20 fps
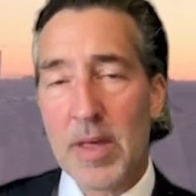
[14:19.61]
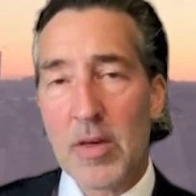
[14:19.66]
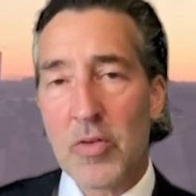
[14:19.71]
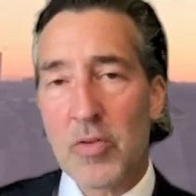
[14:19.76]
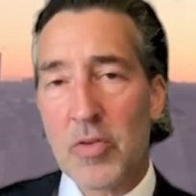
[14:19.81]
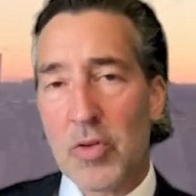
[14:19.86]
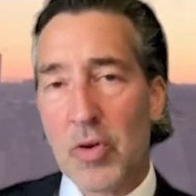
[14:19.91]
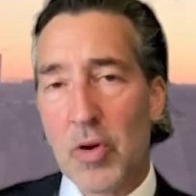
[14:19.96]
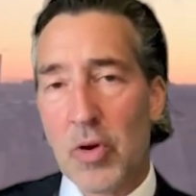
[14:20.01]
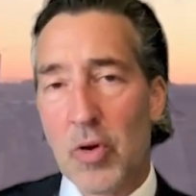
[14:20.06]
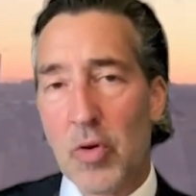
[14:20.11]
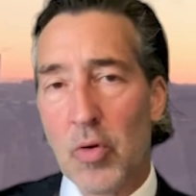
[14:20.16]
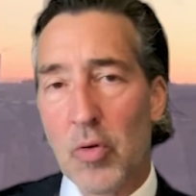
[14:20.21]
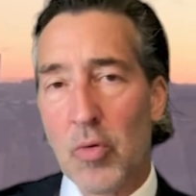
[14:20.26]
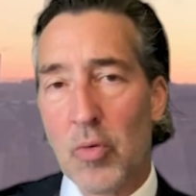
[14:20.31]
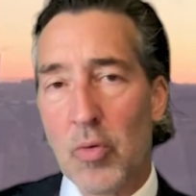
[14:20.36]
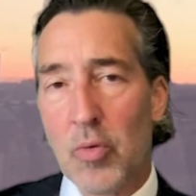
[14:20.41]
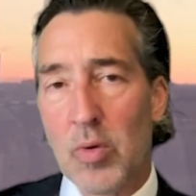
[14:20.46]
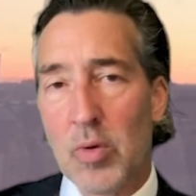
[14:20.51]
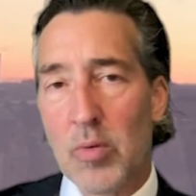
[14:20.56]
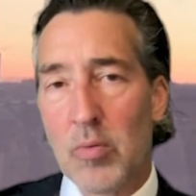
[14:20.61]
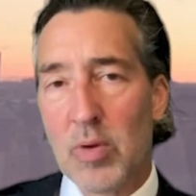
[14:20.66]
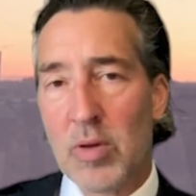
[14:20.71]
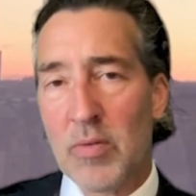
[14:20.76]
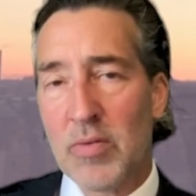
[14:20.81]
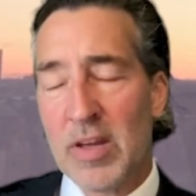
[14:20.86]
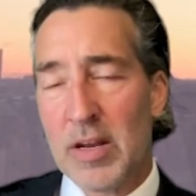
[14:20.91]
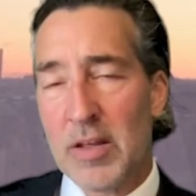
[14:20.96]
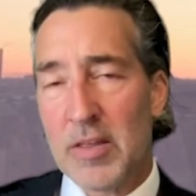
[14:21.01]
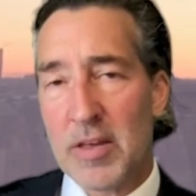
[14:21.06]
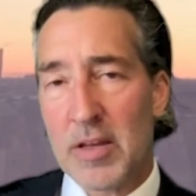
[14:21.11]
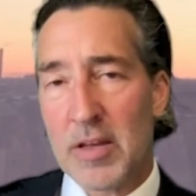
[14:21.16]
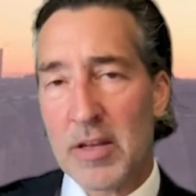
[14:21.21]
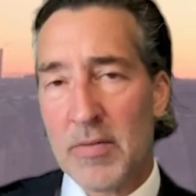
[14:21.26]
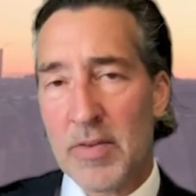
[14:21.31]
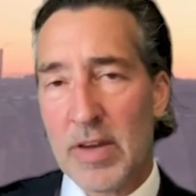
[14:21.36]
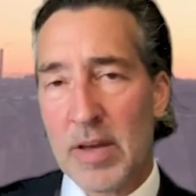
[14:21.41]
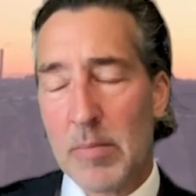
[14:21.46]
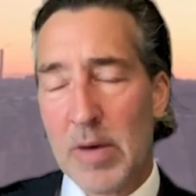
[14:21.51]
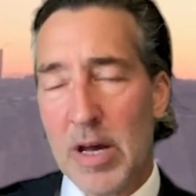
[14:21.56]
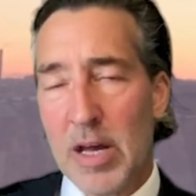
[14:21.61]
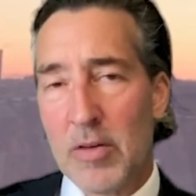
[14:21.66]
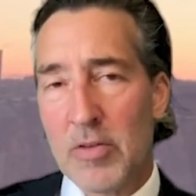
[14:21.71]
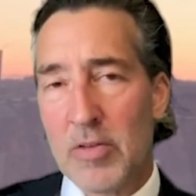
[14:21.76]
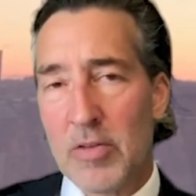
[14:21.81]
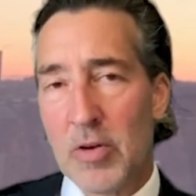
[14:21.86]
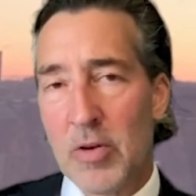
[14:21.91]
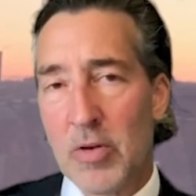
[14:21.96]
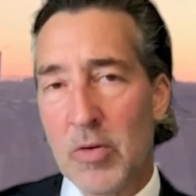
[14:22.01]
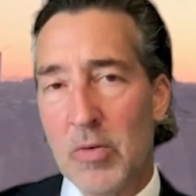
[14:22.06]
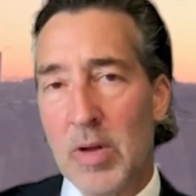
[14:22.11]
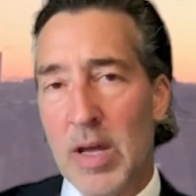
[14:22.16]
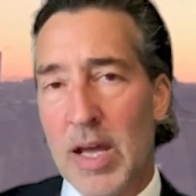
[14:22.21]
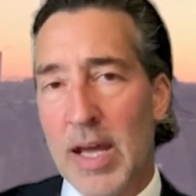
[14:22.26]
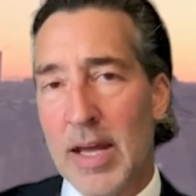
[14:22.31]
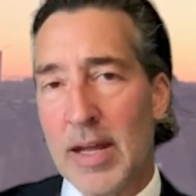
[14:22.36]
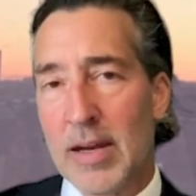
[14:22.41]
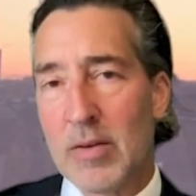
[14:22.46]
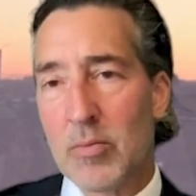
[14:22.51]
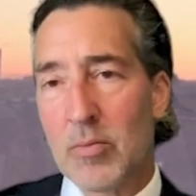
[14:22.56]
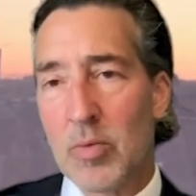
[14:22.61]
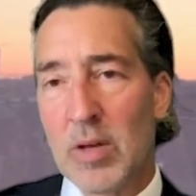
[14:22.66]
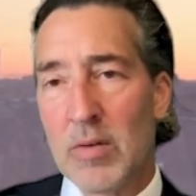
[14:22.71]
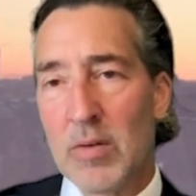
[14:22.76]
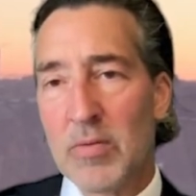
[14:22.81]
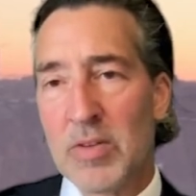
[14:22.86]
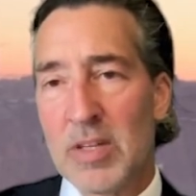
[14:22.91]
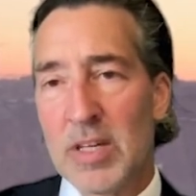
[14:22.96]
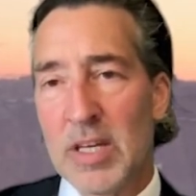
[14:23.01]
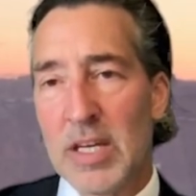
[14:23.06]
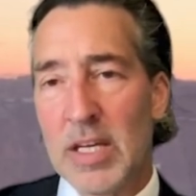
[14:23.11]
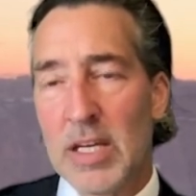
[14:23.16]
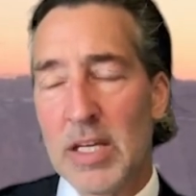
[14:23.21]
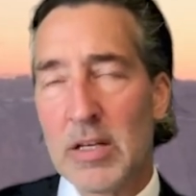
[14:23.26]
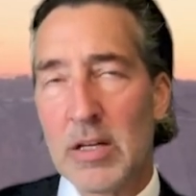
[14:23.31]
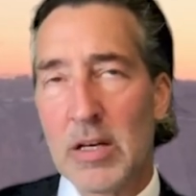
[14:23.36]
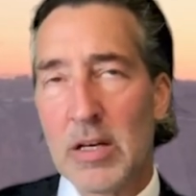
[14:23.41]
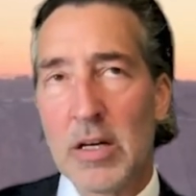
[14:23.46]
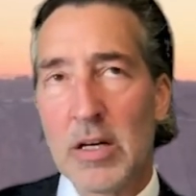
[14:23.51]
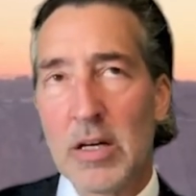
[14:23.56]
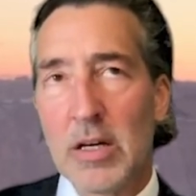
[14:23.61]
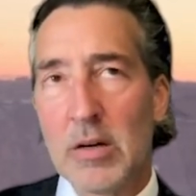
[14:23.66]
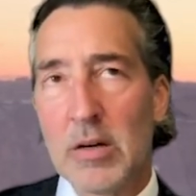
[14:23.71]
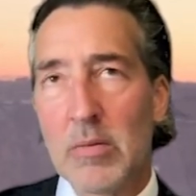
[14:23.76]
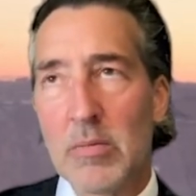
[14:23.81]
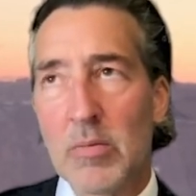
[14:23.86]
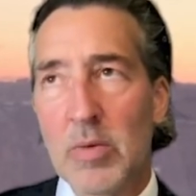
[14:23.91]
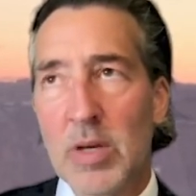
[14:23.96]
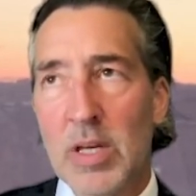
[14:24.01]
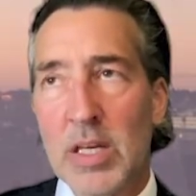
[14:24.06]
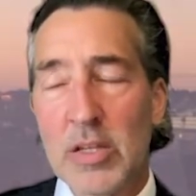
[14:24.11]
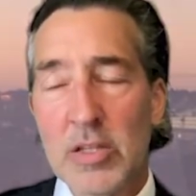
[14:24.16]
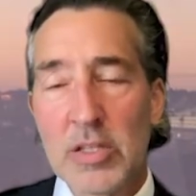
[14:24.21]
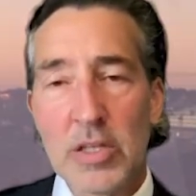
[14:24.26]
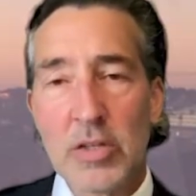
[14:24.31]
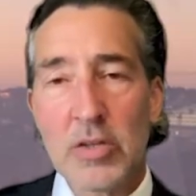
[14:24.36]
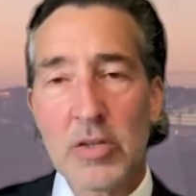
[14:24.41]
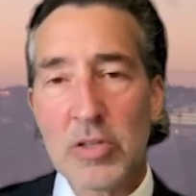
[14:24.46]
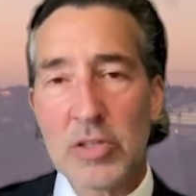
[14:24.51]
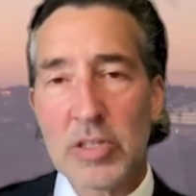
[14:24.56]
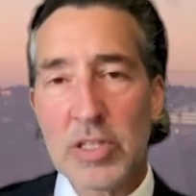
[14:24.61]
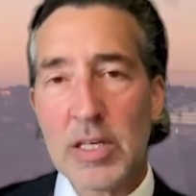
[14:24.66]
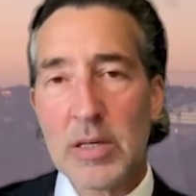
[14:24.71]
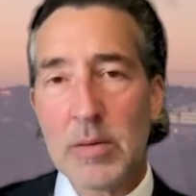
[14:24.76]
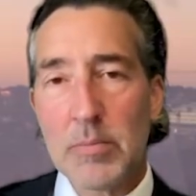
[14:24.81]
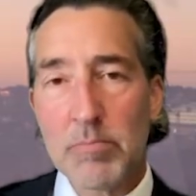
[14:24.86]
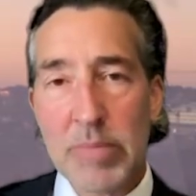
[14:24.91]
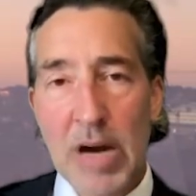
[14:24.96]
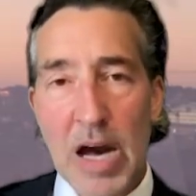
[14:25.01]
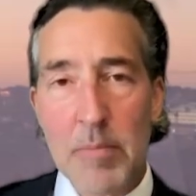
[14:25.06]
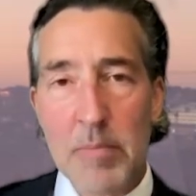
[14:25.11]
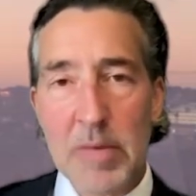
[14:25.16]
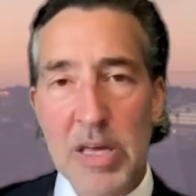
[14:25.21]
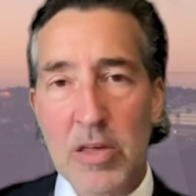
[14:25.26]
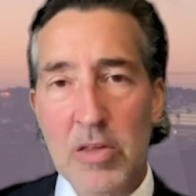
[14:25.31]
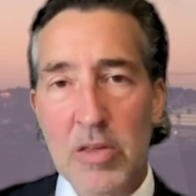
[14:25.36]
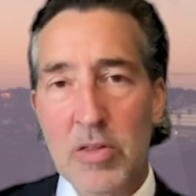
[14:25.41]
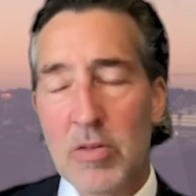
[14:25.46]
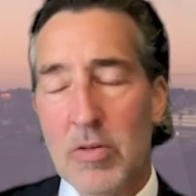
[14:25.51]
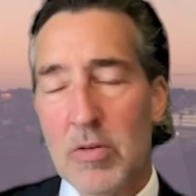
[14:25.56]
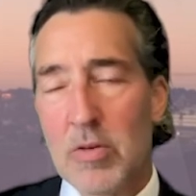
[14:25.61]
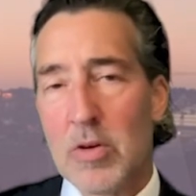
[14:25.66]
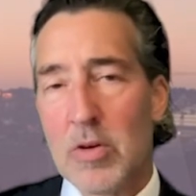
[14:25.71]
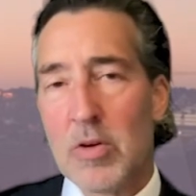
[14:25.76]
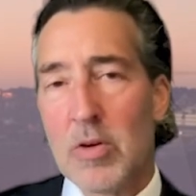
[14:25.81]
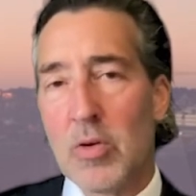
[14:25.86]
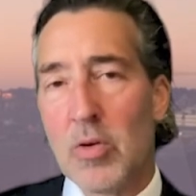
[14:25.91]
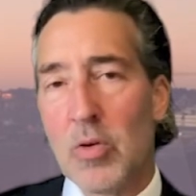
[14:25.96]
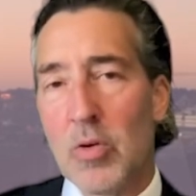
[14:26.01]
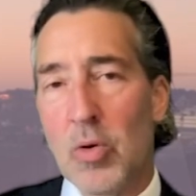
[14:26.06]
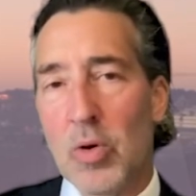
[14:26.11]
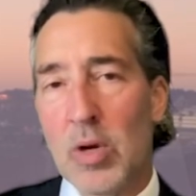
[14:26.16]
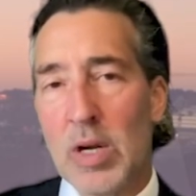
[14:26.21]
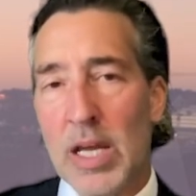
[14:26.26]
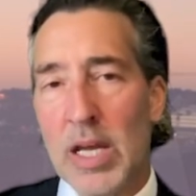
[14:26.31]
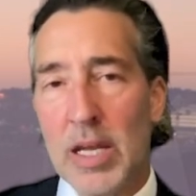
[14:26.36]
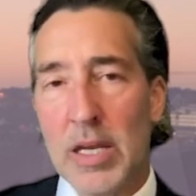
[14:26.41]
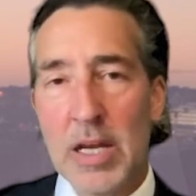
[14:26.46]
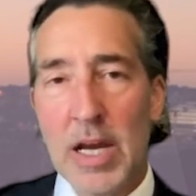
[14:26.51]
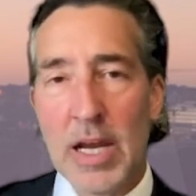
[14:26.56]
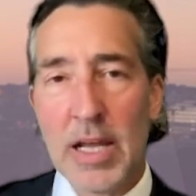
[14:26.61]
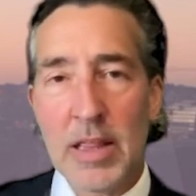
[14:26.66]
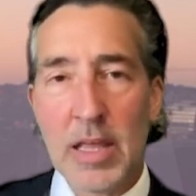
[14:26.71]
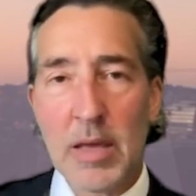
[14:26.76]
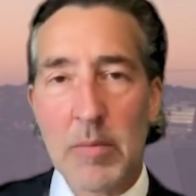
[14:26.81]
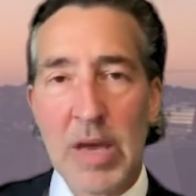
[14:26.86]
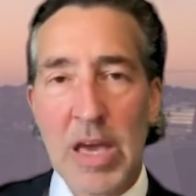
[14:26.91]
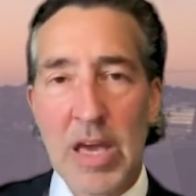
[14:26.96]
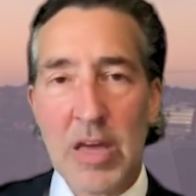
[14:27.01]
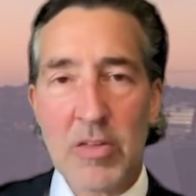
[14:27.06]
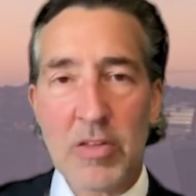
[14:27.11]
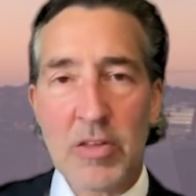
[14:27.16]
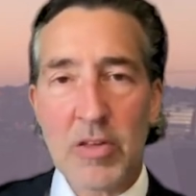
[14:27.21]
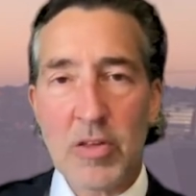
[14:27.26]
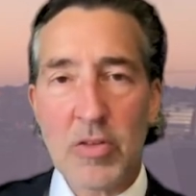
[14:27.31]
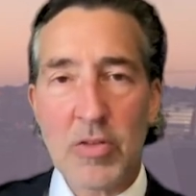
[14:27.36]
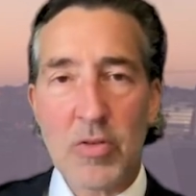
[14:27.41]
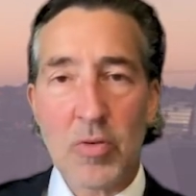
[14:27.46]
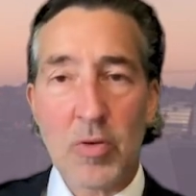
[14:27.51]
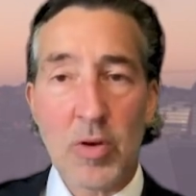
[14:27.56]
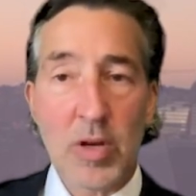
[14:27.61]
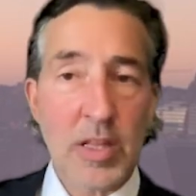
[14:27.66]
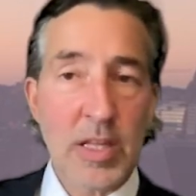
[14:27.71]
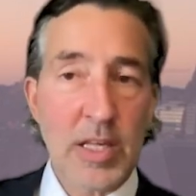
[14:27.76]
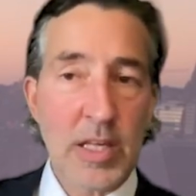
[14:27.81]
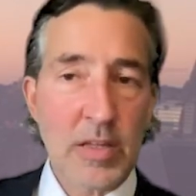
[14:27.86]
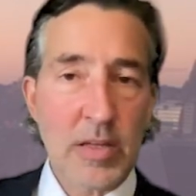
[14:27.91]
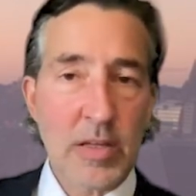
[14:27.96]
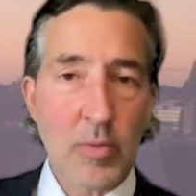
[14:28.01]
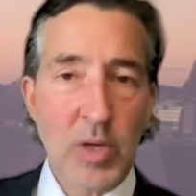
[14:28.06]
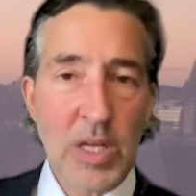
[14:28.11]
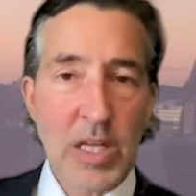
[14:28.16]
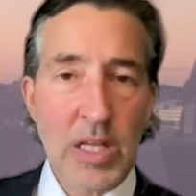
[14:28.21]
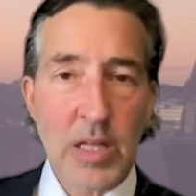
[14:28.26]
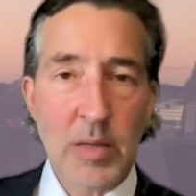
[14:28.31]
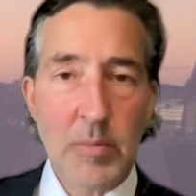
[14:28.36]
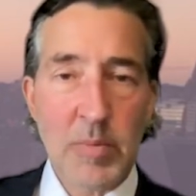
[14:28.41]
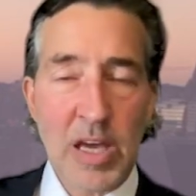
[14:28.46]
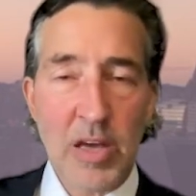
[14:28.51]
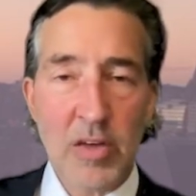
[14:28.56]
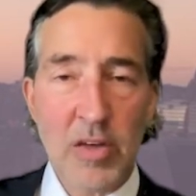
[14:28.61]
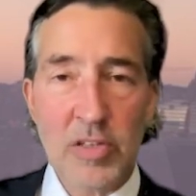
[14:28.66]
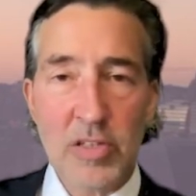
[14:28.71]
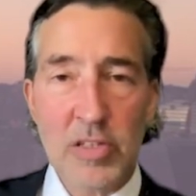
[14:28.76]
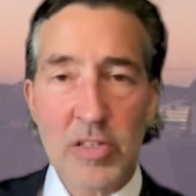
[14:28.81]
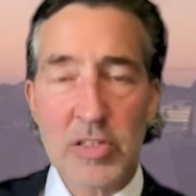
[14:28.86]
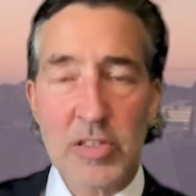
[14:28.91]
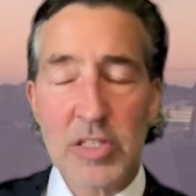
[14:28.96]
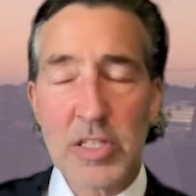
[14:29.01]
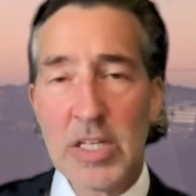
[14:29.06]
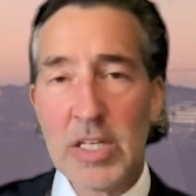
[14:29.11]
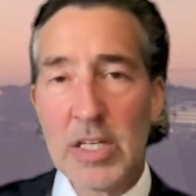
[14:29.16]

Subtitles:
So we've hit a significant milestone, and we continue to see bombings on a nightly basis, or at least a weekly basis.